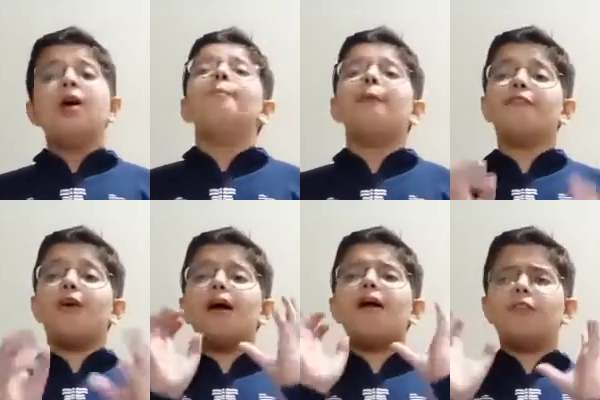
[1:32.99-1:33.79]

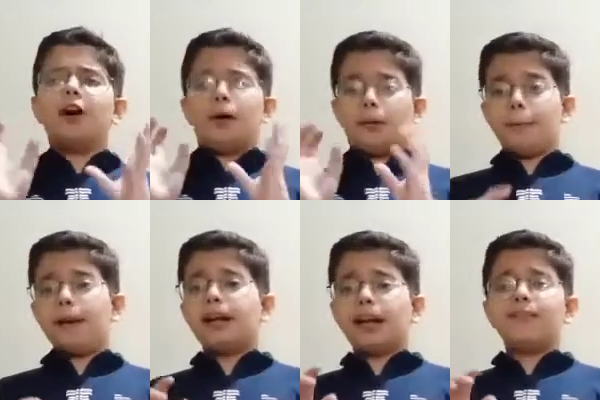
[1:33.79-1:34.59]
Before a word
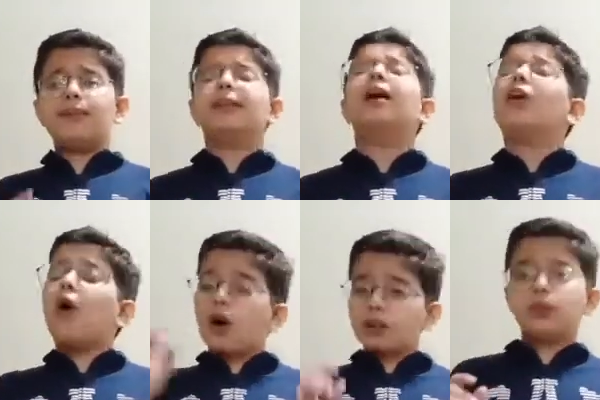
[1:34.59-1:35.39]
beginning with a
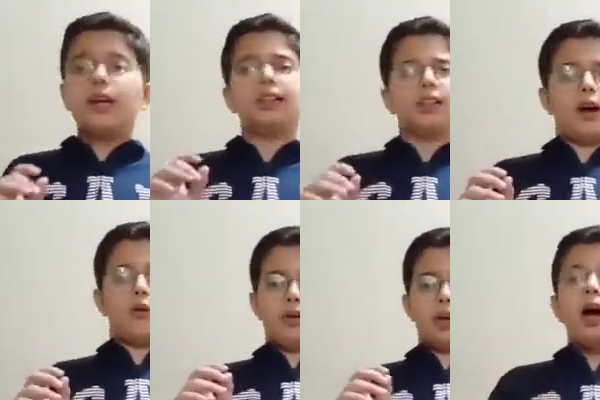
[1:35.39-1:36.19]
consonant sound,